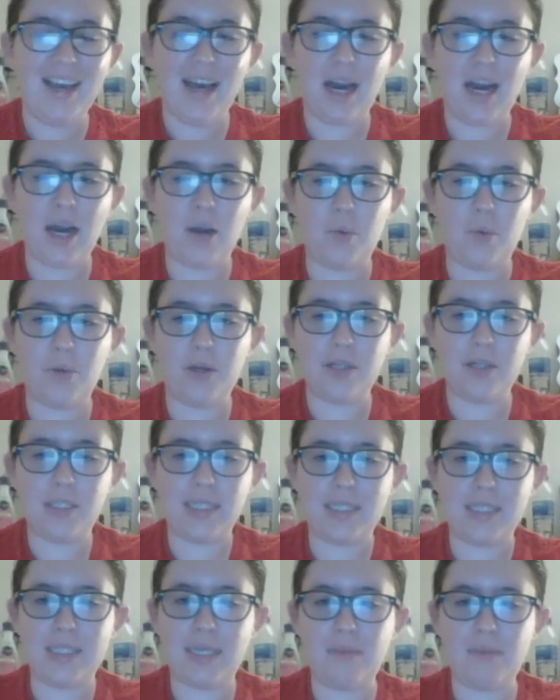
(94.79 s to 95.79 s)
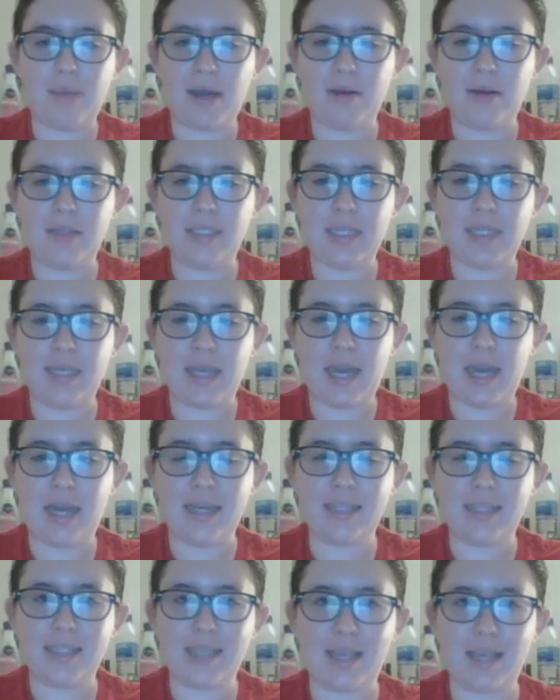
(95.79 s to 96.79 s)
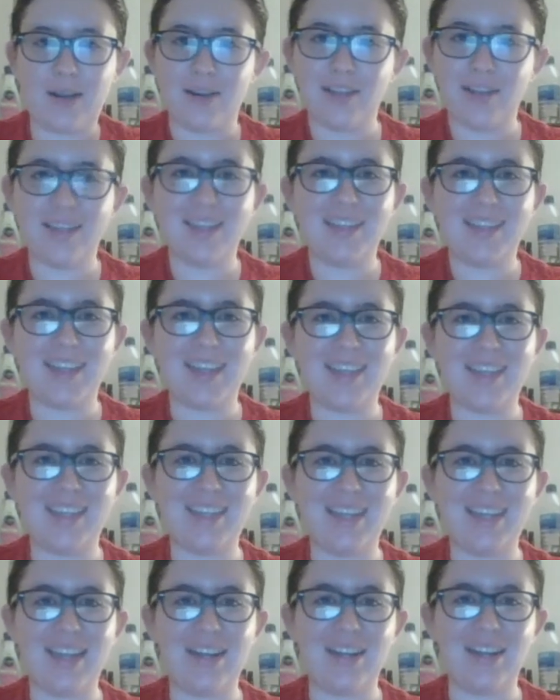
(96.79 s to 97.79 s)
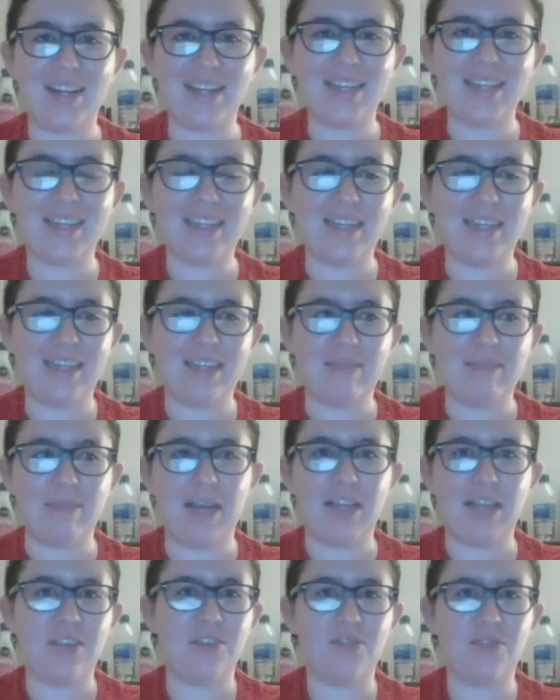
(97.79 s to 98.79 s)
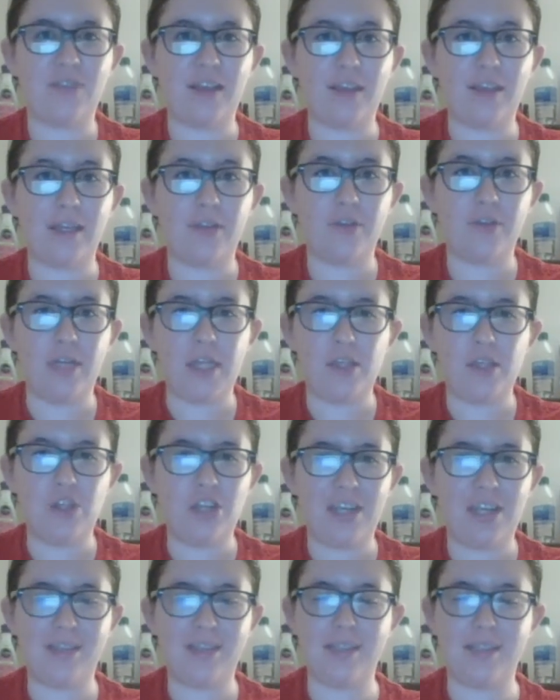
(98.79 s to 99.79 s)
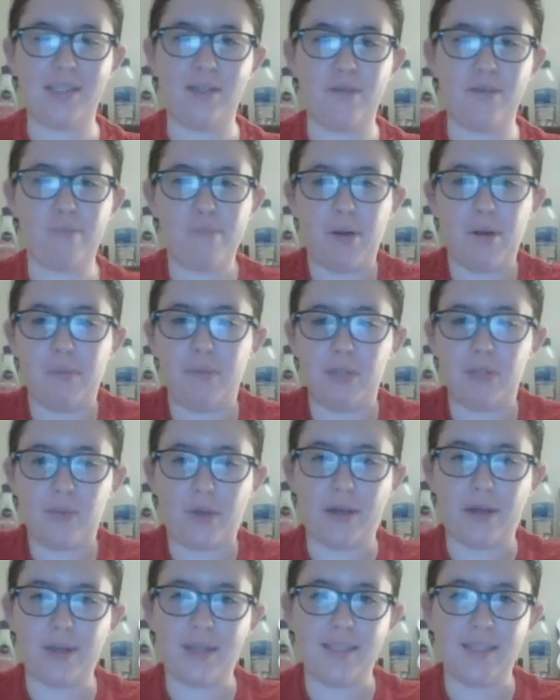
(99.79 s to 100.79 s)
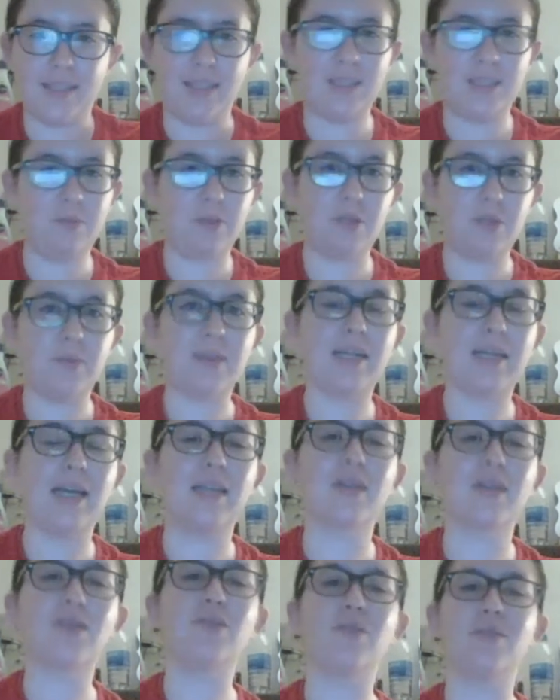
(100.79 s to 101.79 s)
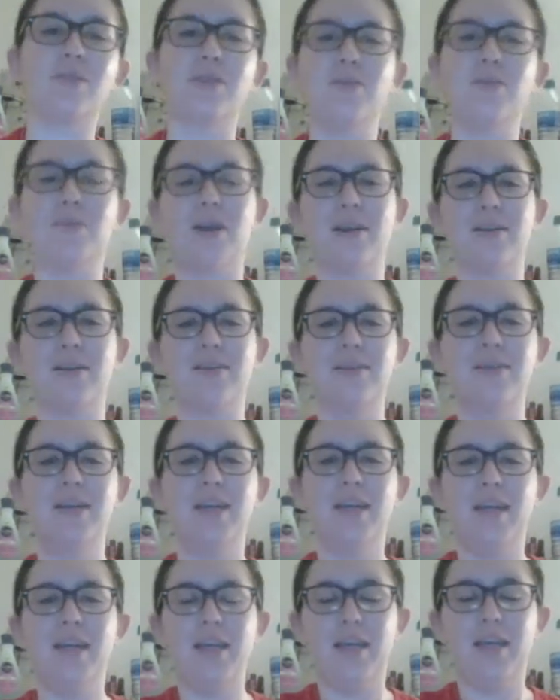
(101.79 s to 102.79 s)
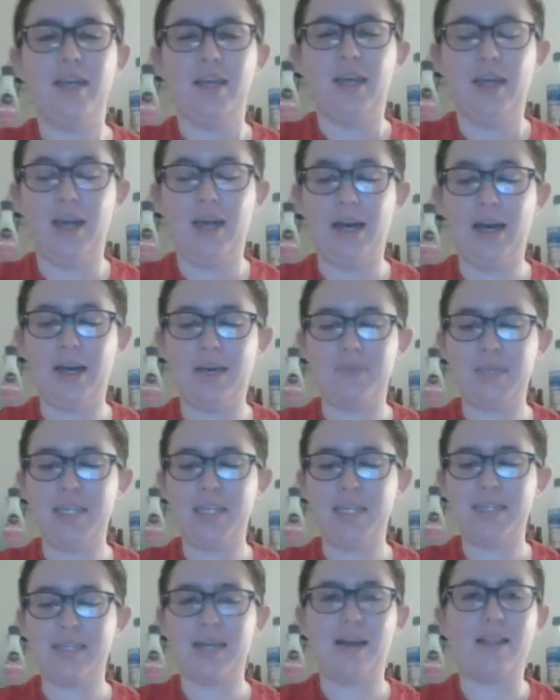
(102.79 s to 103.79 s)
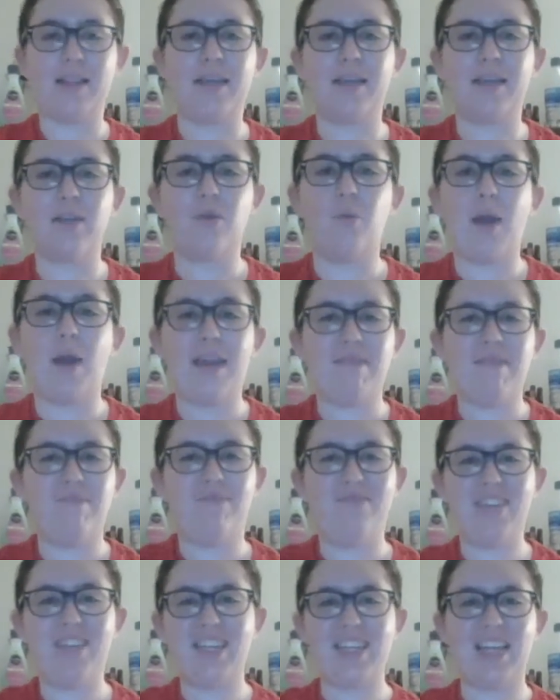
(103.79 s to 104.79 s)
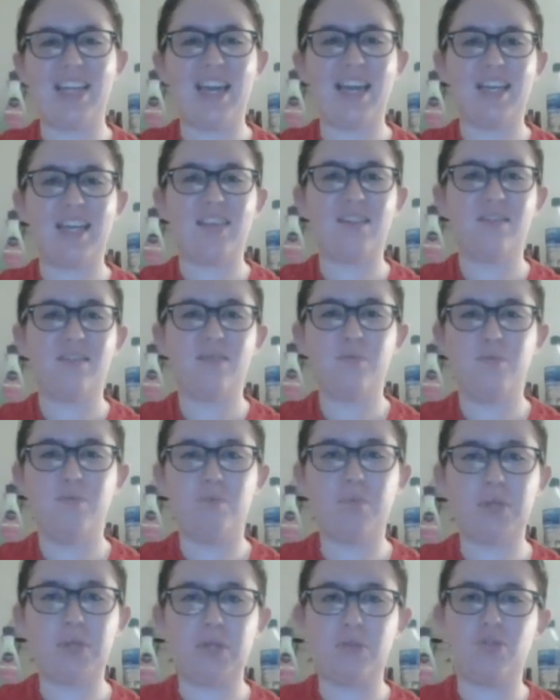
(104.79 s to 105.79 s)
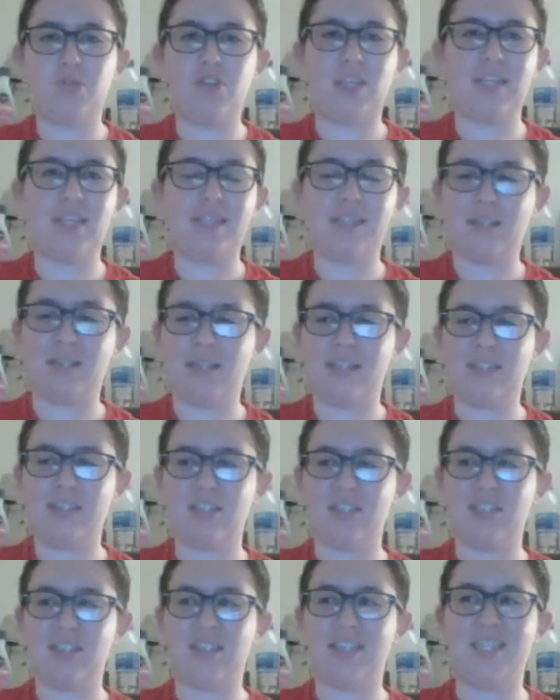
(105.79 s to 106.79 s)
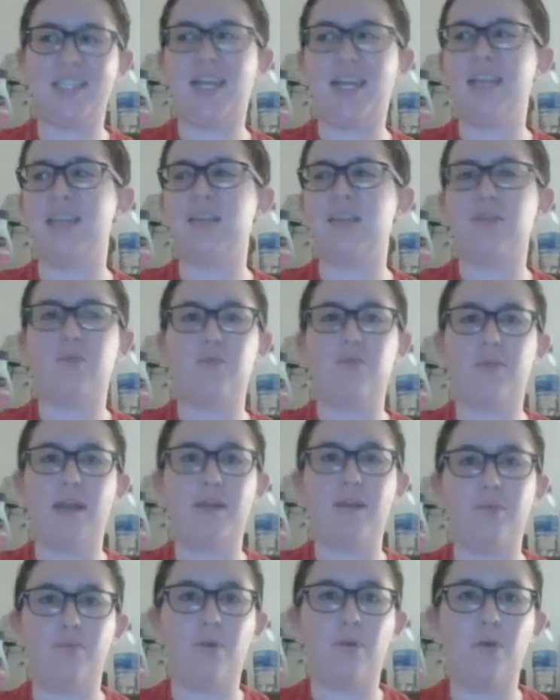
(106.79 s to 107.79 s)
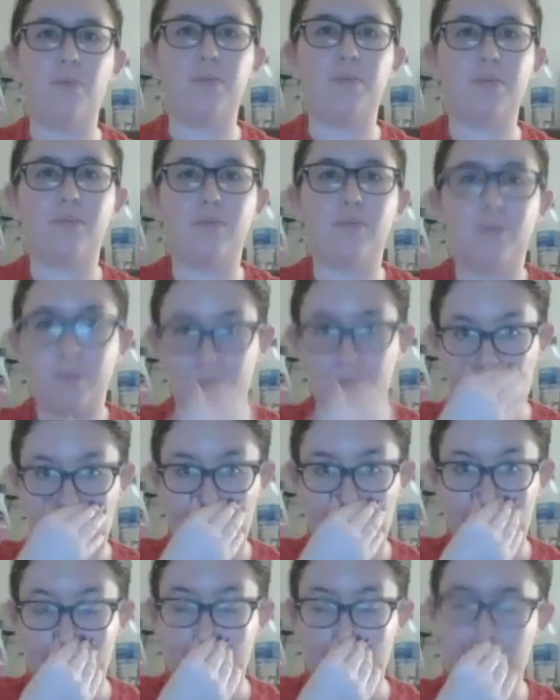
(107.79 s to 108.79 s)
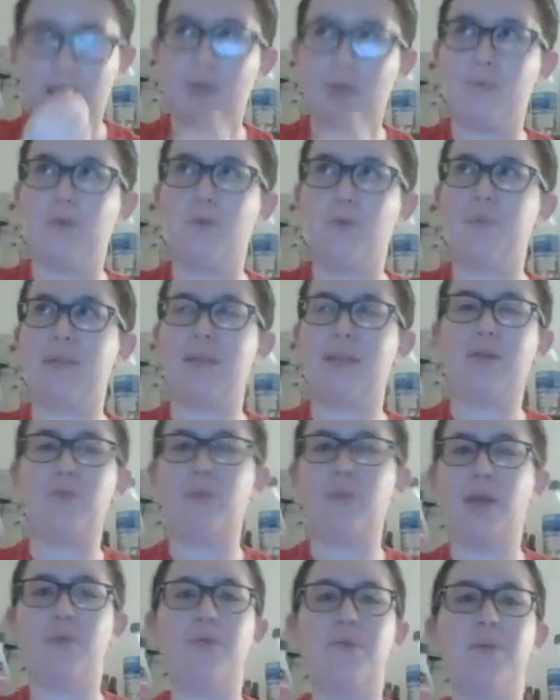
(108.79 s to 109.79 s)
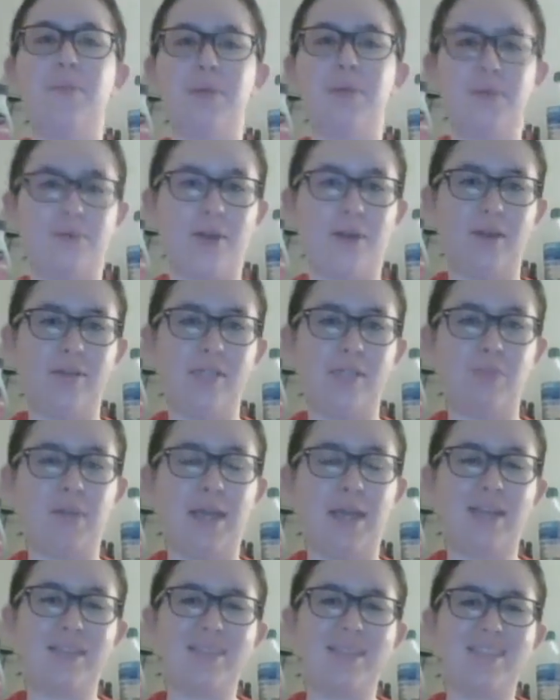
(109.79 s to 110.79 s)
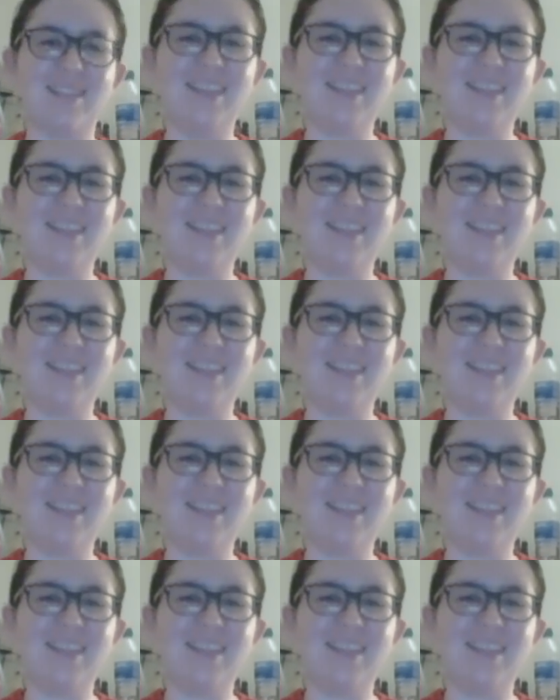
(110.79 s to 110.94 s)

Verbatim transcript: Uh, we're Disney bounding as Ariel and Eric. Uh, I just found like green jeans and a purple sweater because it's supposed to be kind of cold tomorrow. Um, he's got like a white v neck, blue jeans, and he's just going to tie like a red rope, or, or not rope, but like a red ribbon around his pants.